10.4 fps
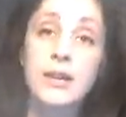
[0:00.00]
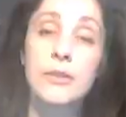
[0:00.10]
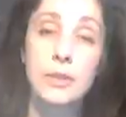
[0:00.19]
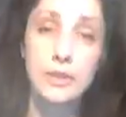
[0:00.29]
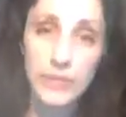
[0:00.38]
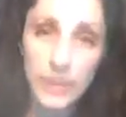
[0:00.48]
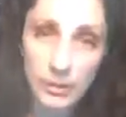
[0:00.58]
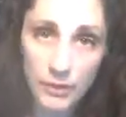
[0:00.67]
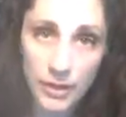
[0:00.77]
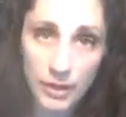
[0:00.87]
Whenever they
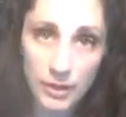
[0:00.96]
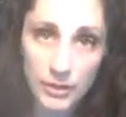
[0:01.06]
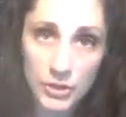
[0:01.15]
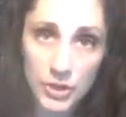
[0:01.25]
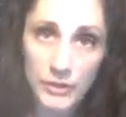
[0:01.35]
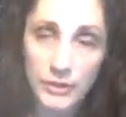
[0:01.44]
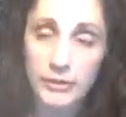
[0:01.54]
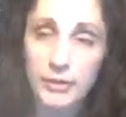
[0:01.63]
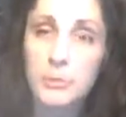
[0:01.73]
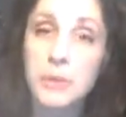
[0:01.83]
go to college,
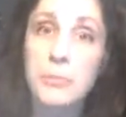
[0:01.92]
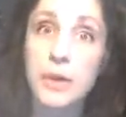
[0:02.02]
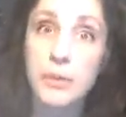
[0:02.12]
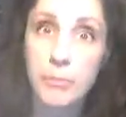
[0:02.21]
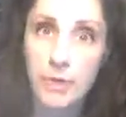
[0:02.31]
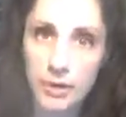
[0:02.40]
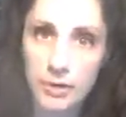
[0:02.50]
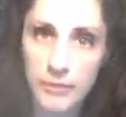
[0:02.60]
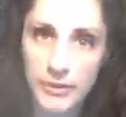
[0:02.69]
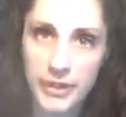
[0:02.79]
they're going to be
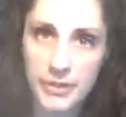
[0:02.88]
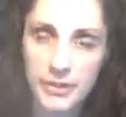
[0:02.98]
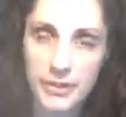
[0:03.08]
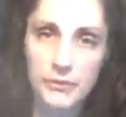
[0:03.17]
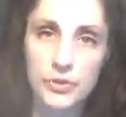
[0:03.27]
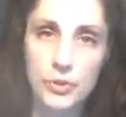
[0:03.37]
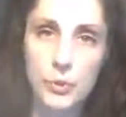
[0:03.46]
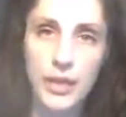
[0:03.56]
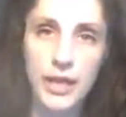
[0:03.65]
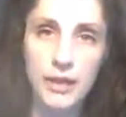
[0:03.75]
bombarded with that stuff.
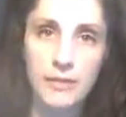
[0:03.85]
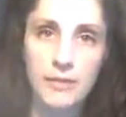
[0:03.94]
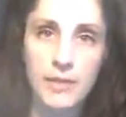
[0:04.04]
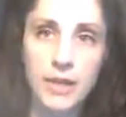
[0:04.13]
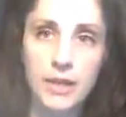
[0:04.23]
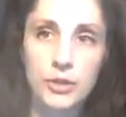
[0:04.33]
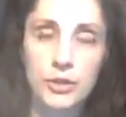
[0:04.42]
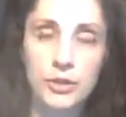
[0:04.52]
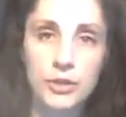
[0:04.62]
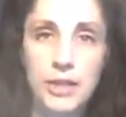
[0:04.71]
So if
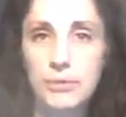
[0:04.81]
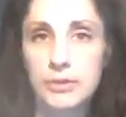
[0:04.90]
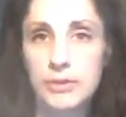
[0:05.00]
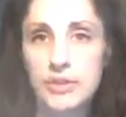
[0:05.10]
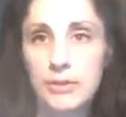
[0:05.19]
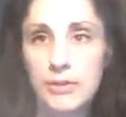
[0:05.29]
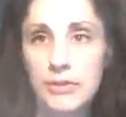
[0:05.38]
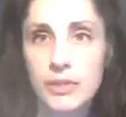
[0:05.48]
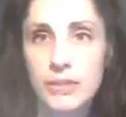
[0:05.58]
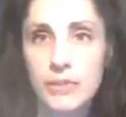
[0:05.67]
you're able to sit
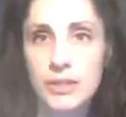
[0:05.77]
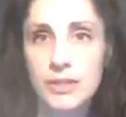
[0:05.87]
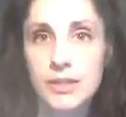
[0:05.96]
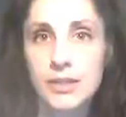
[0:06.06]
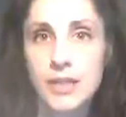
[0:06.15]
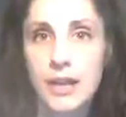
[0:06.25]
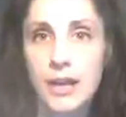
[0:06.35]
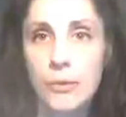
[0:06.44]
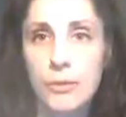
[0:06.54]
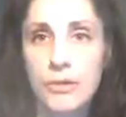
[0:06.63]
with them and
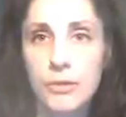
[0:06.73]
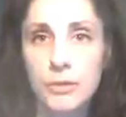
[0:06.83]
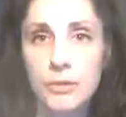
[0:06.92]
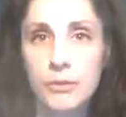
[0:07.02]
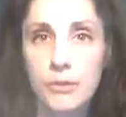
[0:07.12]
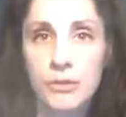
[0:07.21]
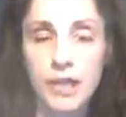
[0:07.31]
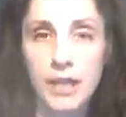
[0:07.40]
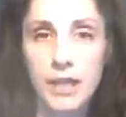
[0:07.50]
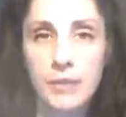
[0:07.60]
help them
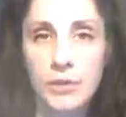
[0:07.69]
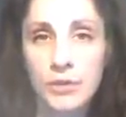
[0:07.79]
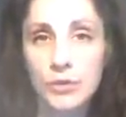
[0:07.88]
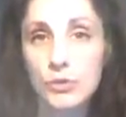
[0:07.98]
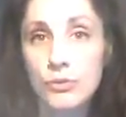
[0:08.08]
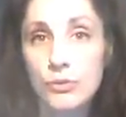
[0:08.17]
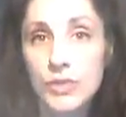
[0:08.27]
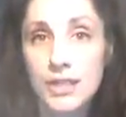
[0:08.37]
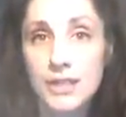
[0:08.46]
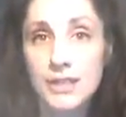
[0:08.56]
communicate what truth
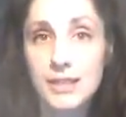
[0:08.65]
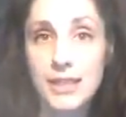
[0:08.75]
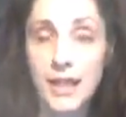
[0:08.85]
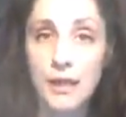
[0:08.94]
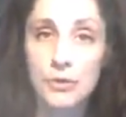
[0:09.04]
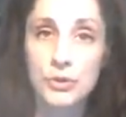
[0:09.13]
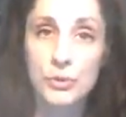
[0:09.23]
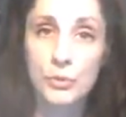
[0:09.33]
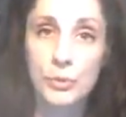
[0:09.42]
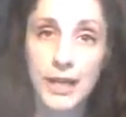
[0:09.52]
is and how
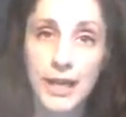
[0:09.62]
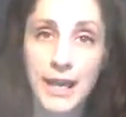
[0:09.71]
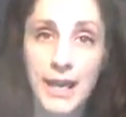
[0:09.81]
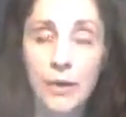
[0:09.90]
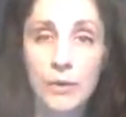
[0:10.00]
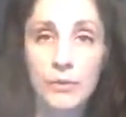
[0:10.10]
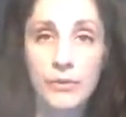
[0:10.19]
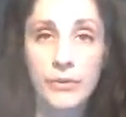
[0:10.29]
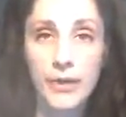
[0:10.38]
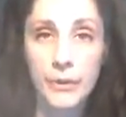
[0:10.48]
to weigh out the